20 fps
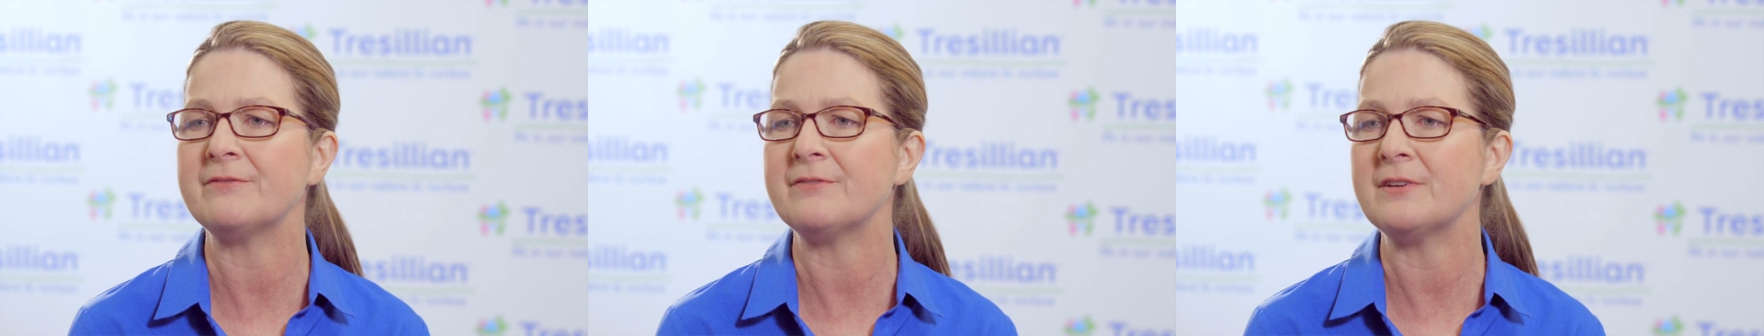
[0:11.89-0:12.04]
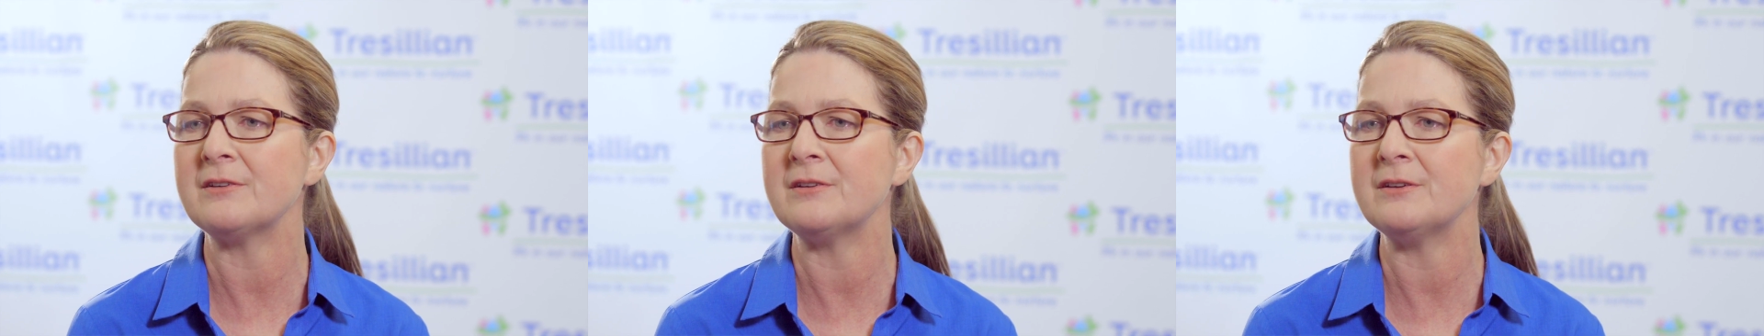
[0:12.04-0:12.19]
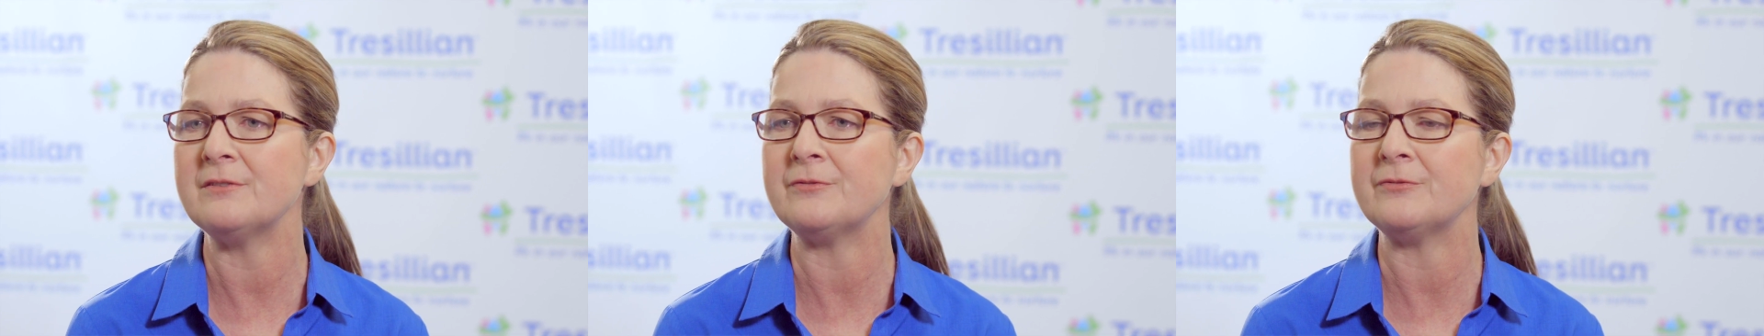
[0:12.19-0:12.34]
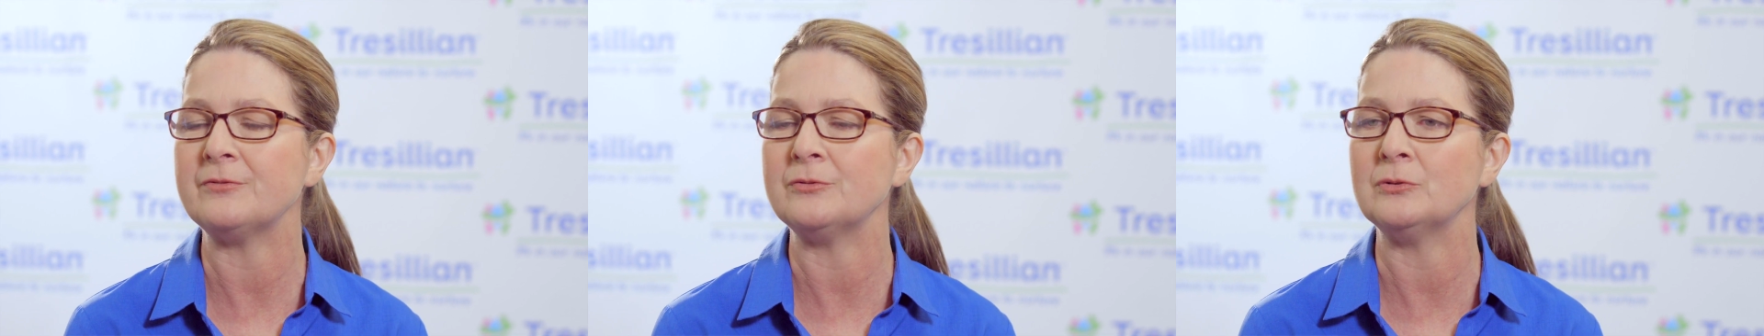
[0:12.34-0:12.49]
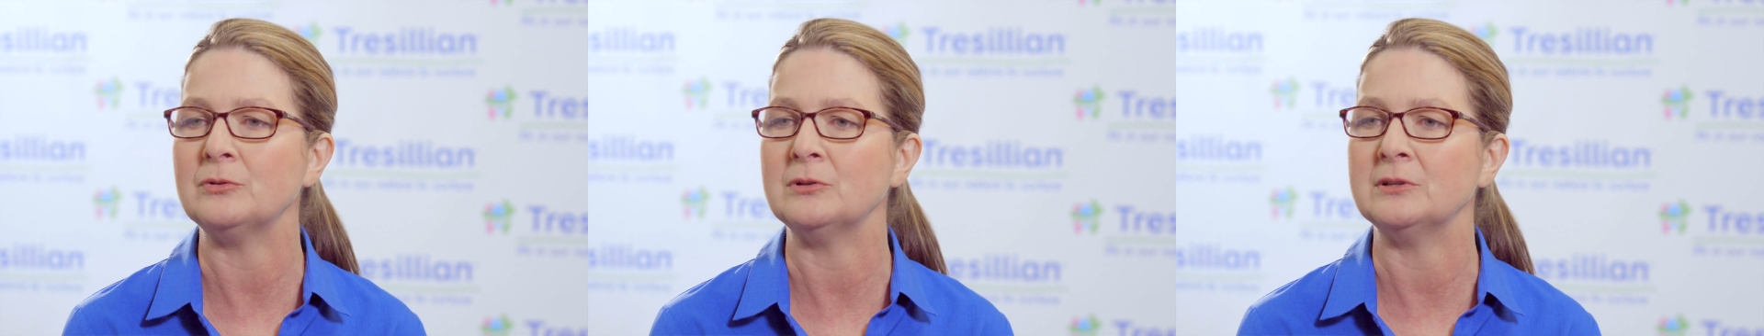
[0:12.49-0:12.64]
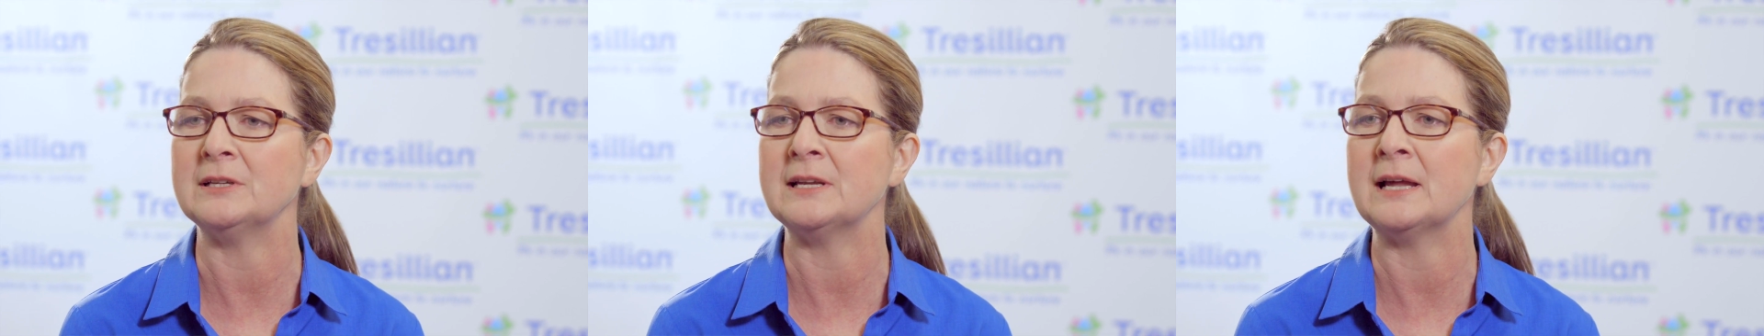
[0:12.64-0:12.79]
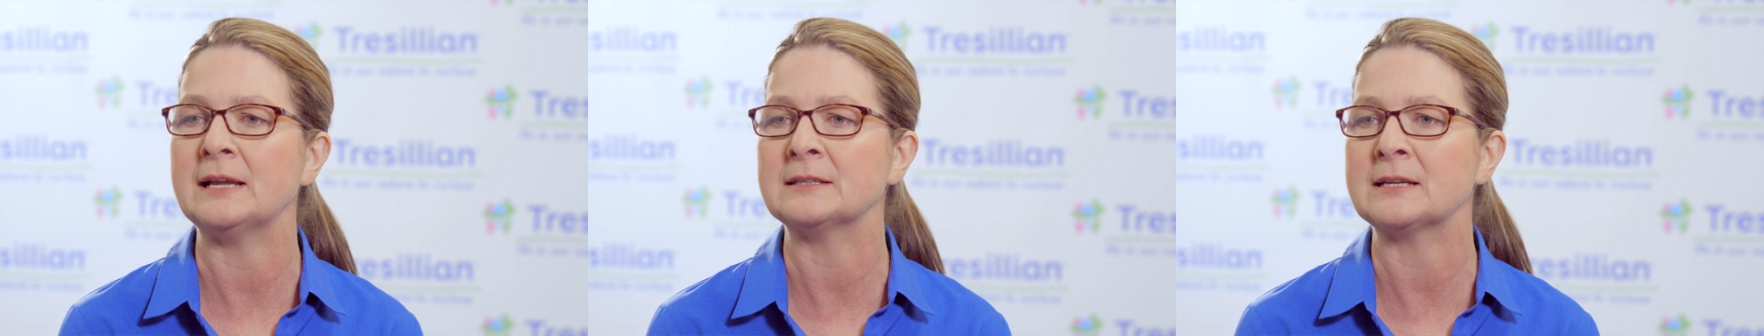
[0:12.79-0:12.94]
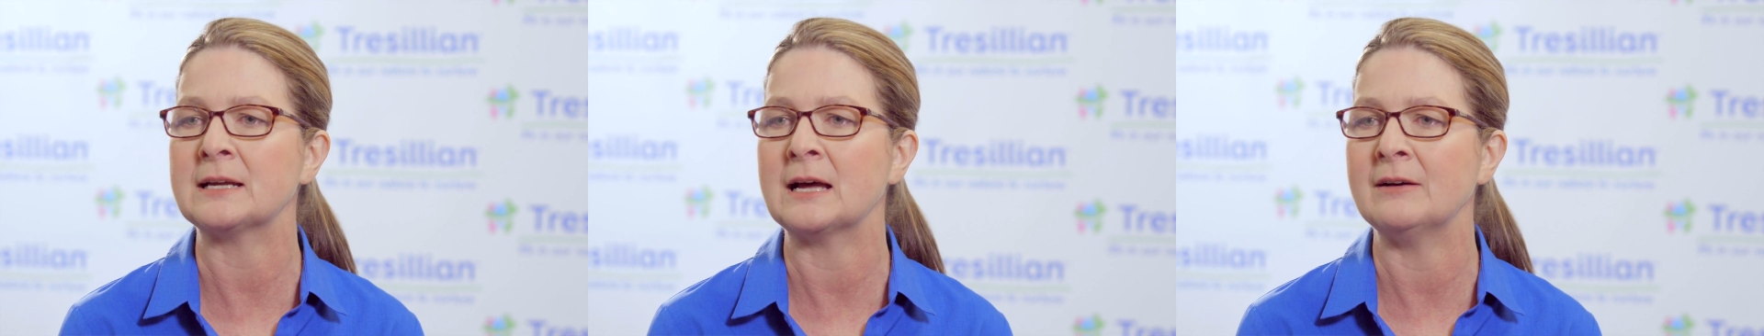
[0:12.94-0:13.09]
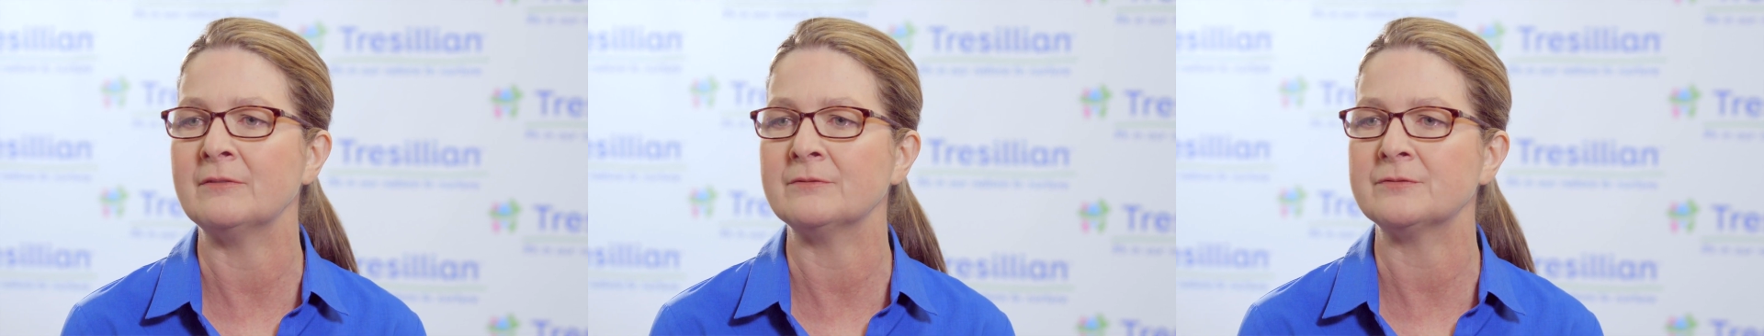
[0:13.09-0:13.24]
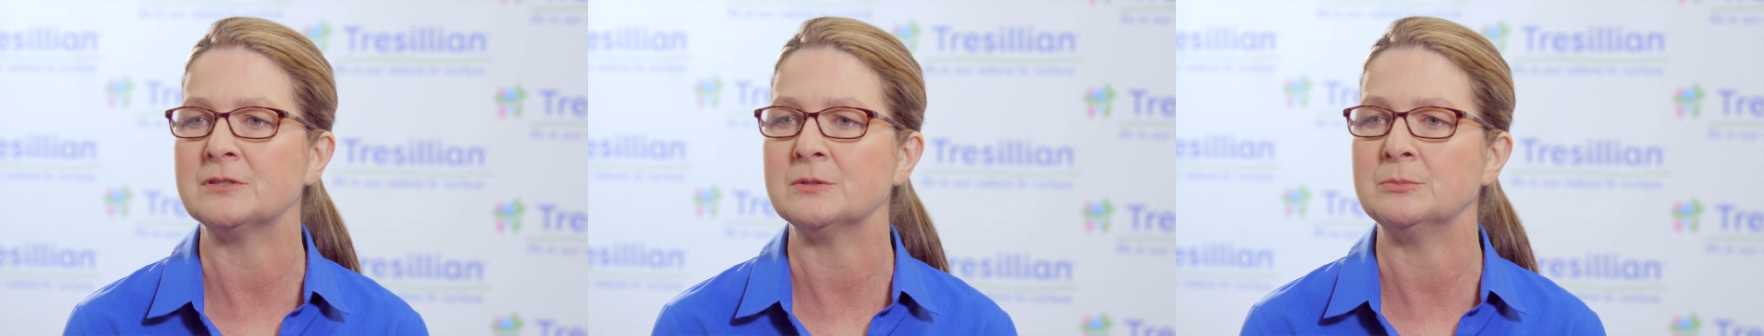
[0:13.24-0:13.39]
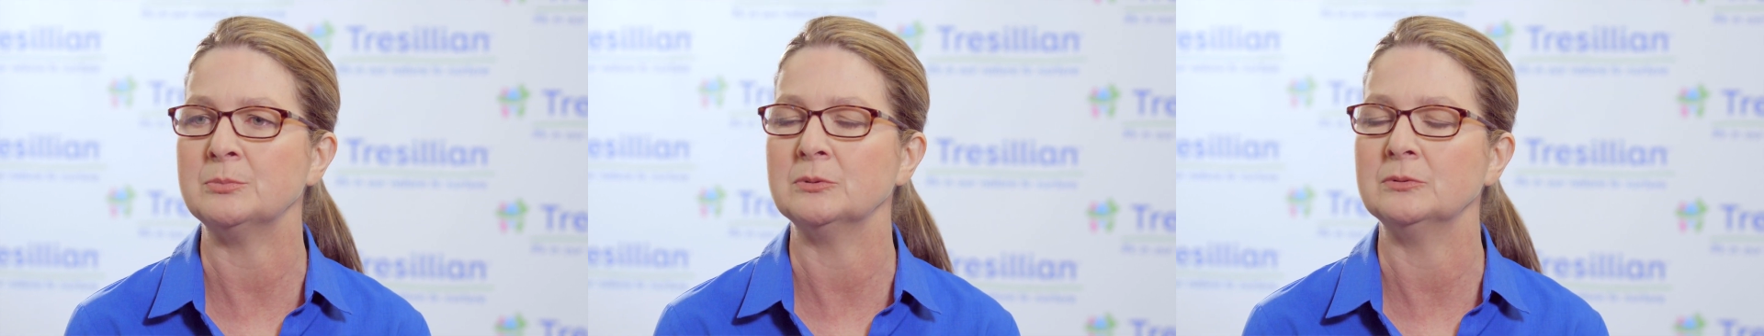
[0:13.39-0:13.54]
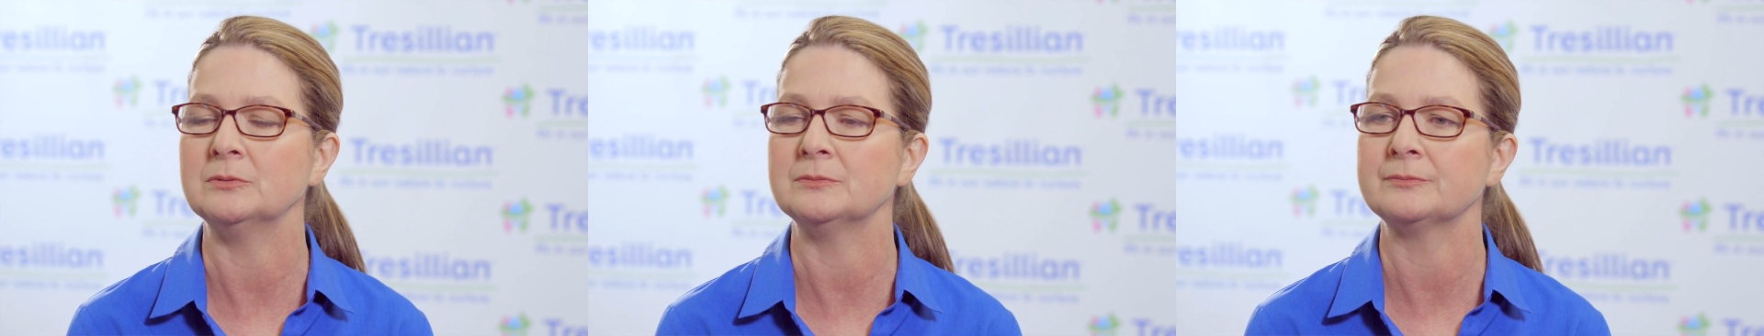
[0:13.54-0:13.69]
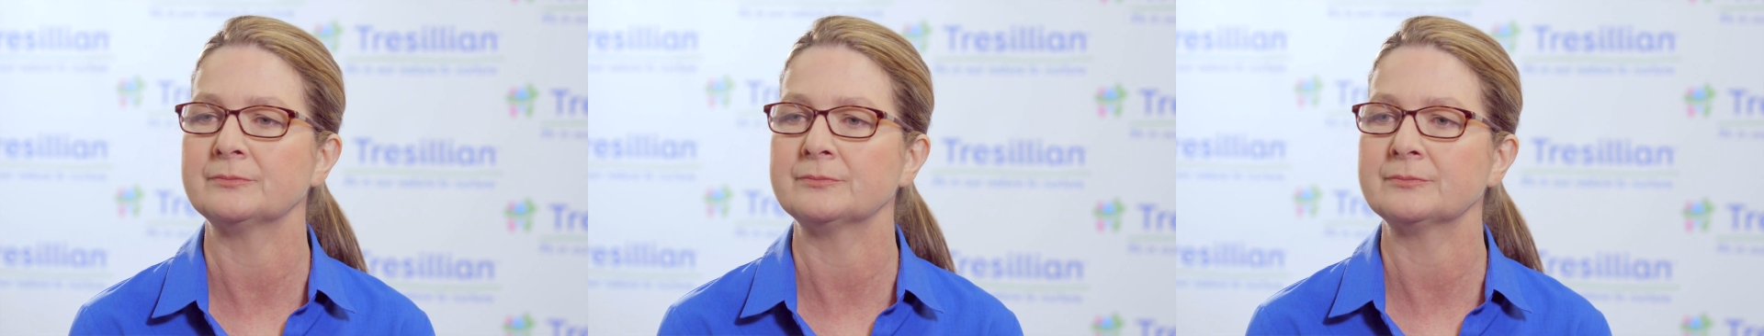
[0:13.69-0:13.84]
very full and
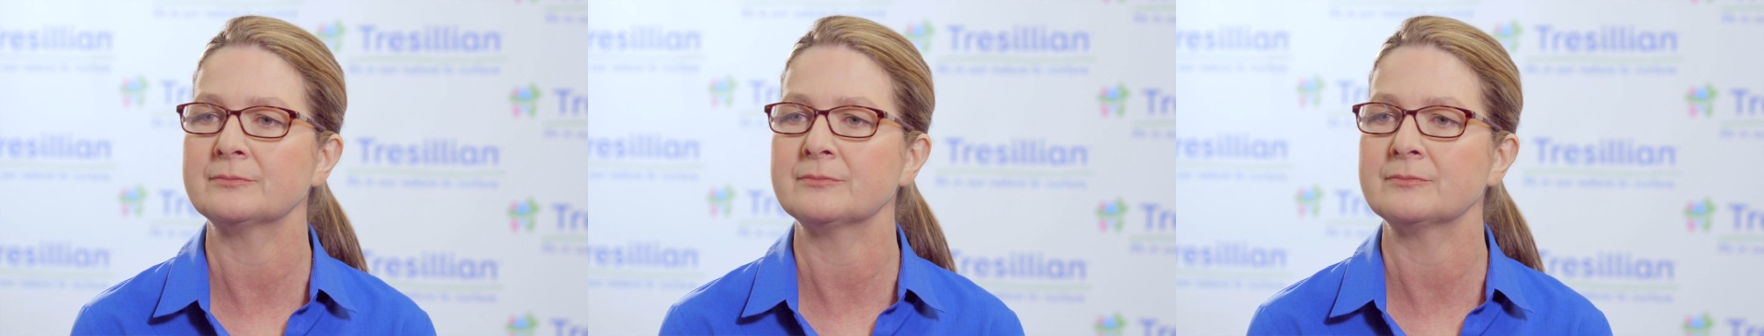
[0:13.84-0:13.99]
uncomfortable.